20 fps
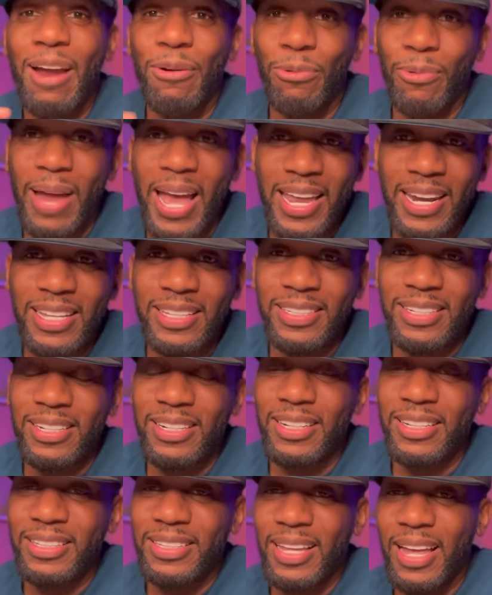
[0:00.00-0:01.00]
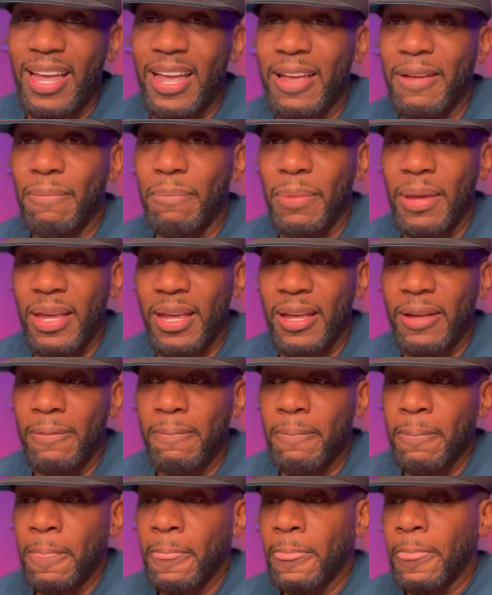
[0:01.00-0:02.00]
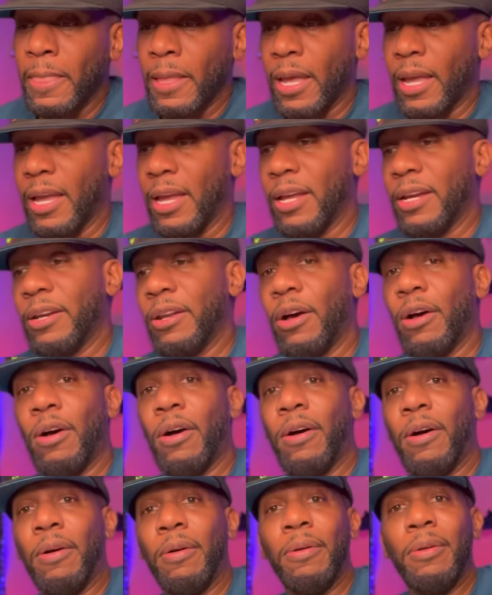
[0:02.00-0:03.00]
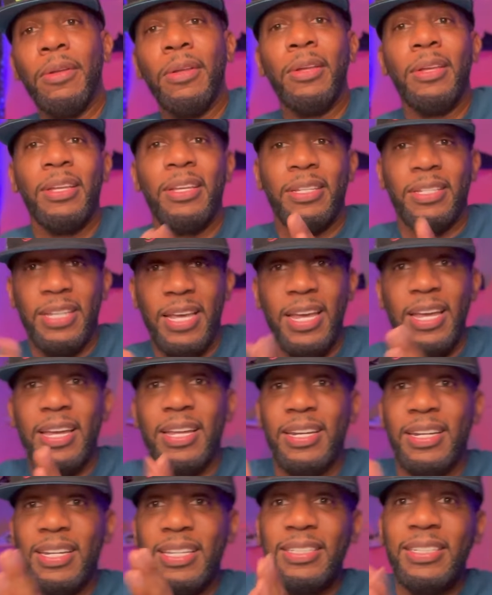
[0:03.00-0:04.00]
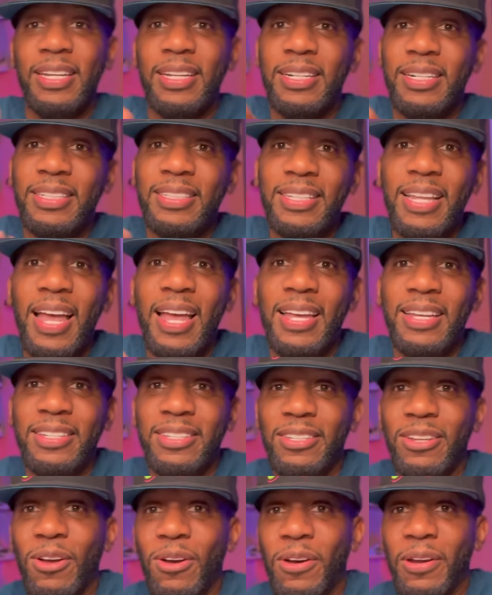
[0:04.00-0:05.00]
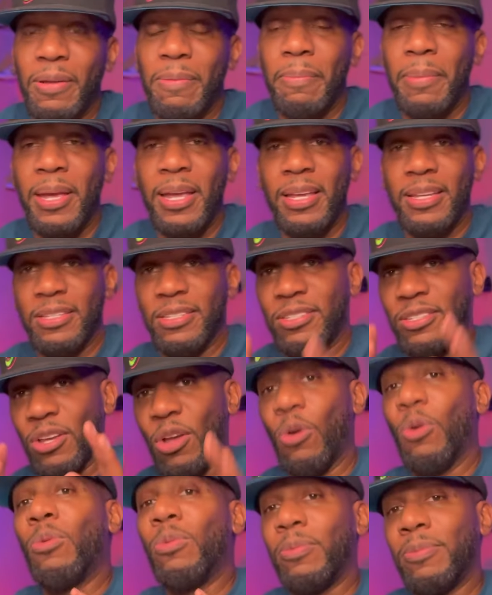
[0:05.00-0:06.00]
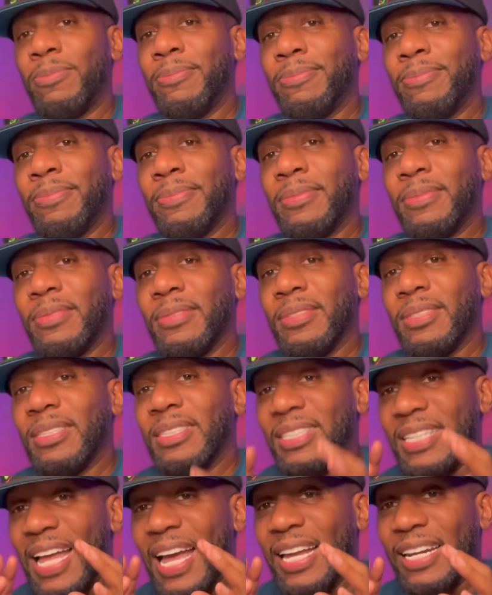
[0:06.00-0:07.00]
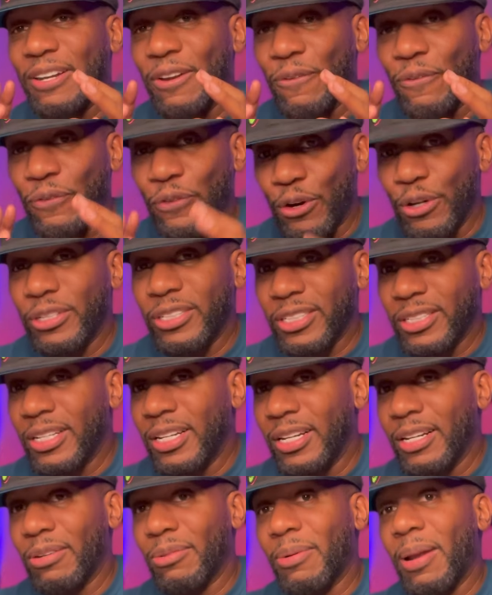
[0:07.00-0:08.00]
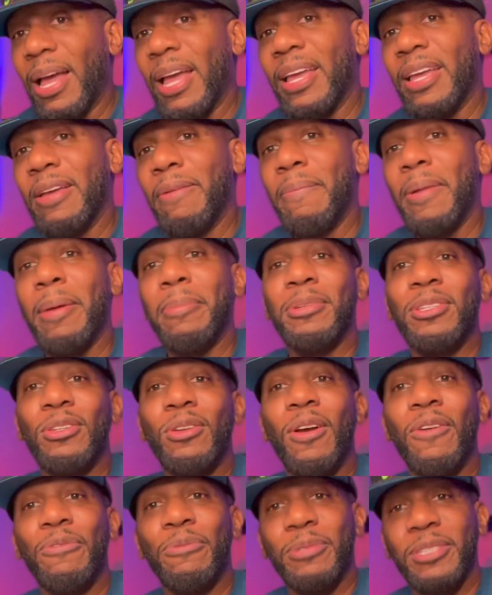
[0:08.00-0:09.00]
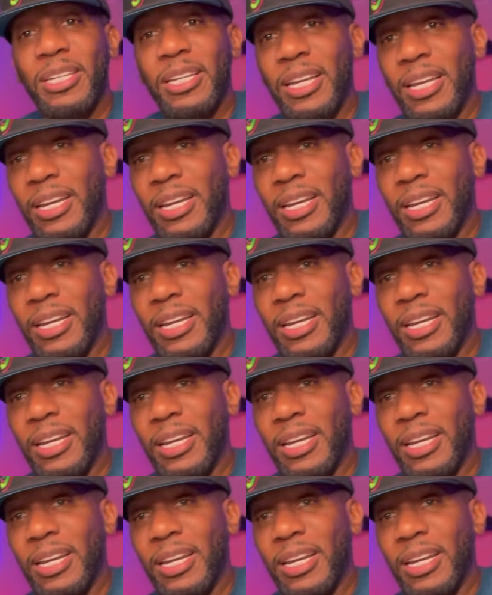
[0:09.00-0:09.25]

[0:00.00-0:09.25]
right into this thing, man. And, uh, yeah, let's get this thing started, man. So, now, the first sneaker right here, man, I'm going to start from 10,